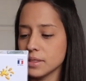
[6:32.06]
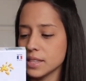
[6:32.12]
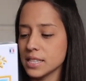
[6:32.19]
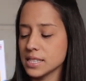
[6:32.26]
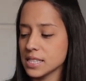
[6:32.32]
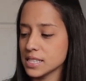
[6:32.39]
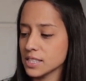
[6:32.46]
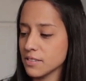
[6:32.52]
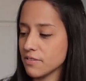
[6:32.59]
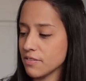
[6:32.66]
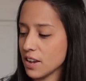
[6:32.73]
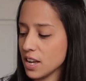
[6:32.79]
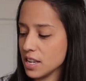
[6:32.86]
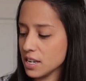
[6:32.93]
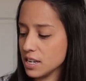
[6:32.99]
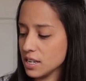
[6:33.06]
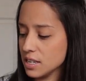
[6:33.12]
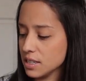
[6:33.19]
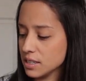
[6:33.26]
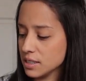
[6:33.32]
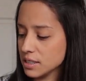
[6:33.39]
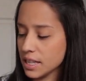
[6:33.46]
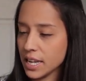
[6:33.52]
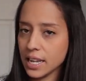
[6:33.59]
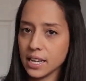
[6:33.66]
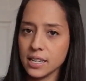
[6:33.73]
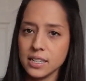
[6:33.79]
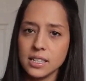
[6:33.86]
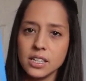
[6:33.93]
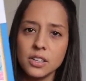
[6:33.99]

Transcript: This is a fun, like,